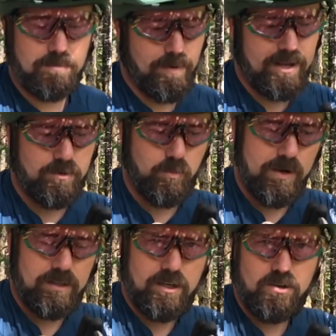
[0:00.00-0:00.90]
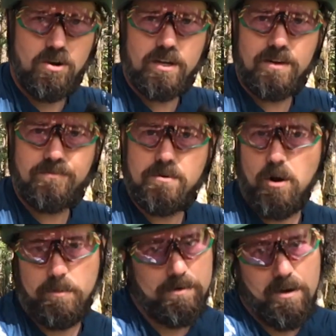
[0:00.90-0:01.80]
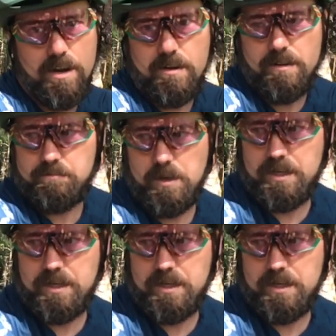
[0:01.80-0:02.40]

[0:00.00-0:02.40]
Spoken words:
The bike went a little crooked for a moment, right? But